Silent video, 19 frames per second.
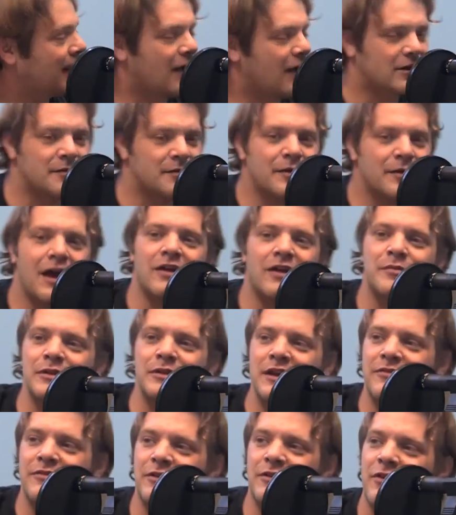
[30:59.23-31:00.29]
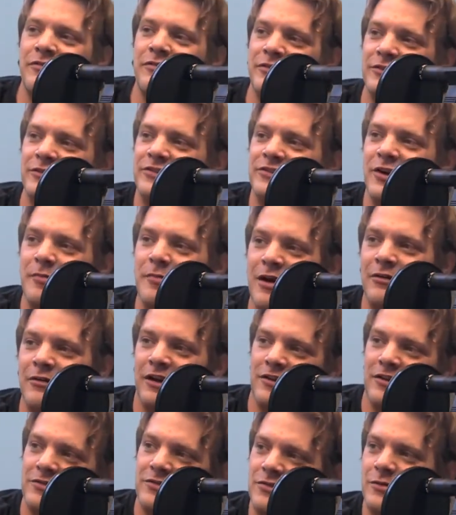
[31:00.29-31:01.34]
How come you never offered to sell my
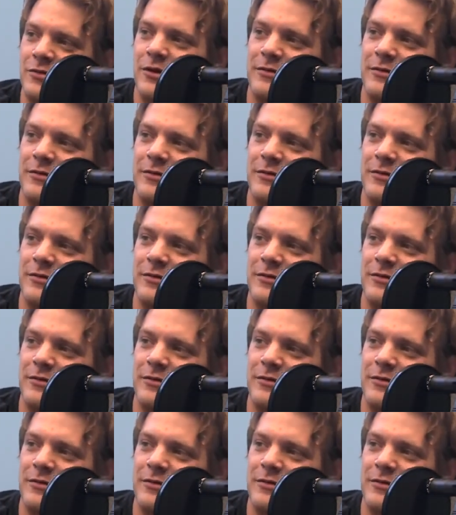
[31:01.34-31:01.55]
records to the